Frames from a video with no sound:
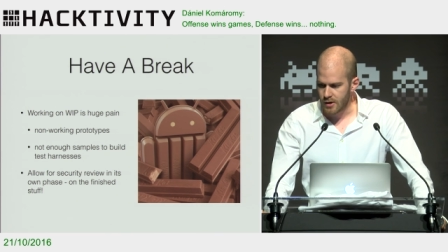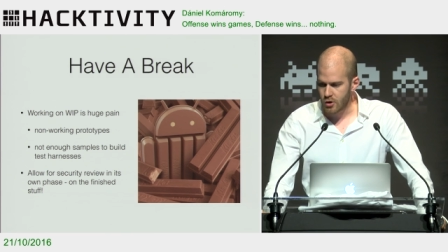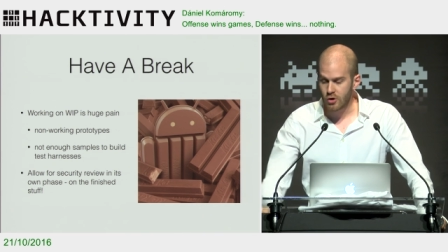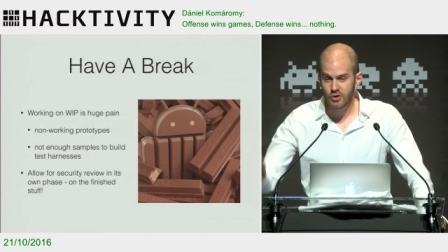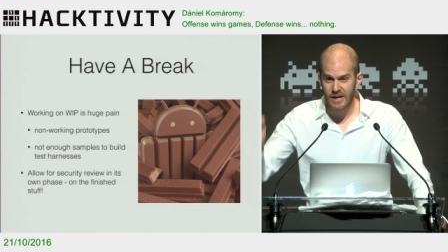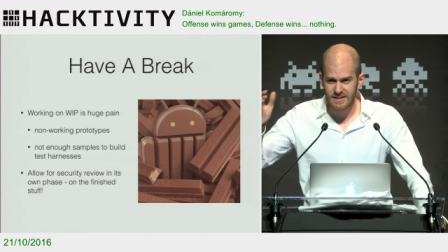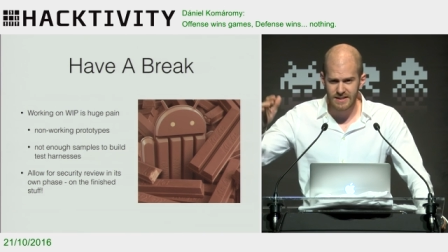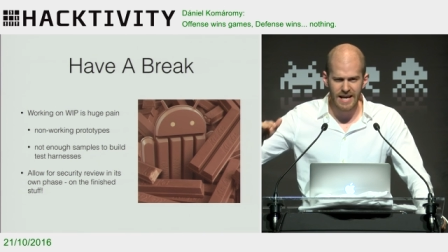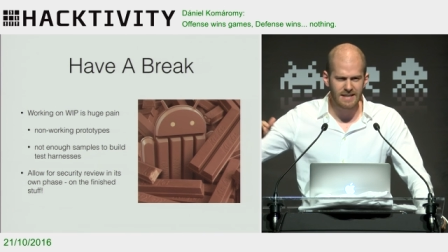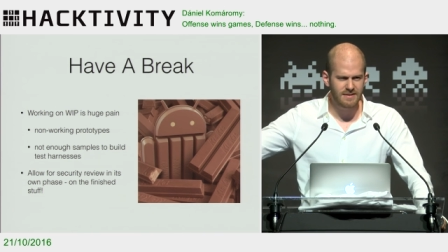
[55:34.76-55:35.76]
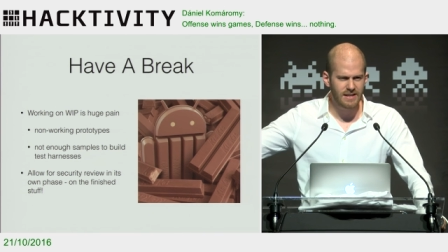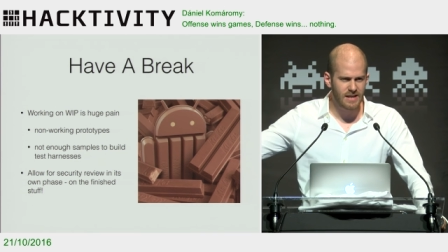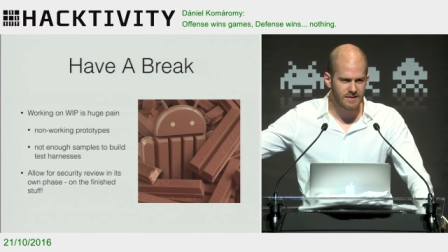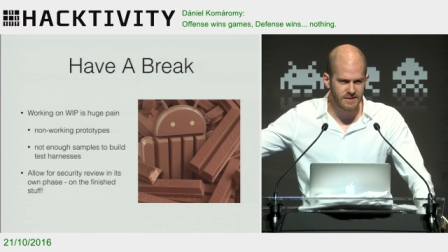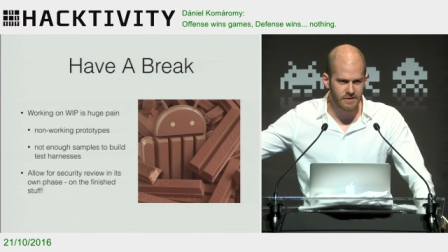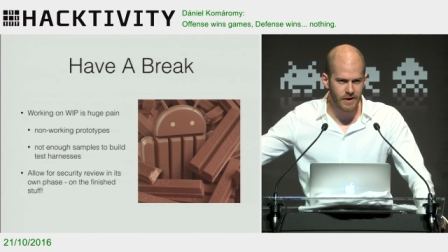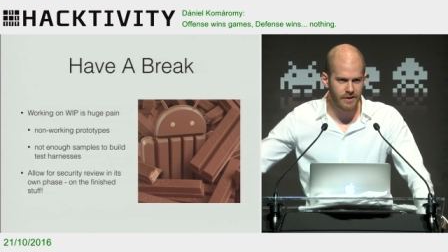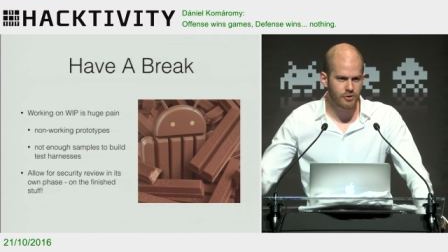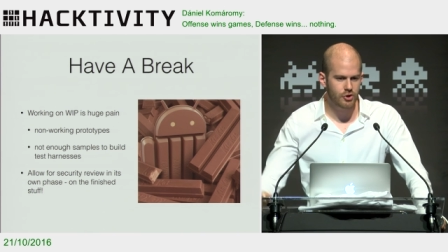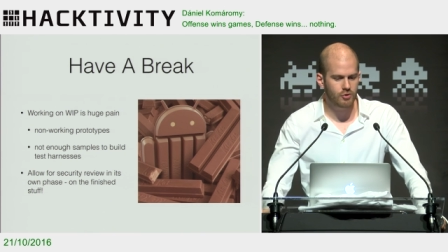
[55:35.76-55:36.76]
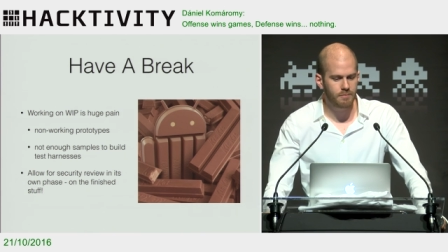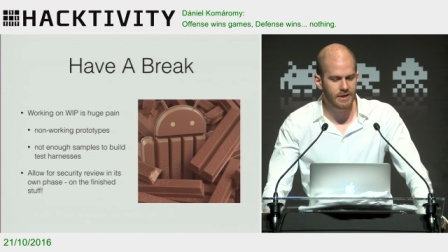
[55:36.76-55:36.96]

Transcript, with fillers: contrasting SDLC vendors should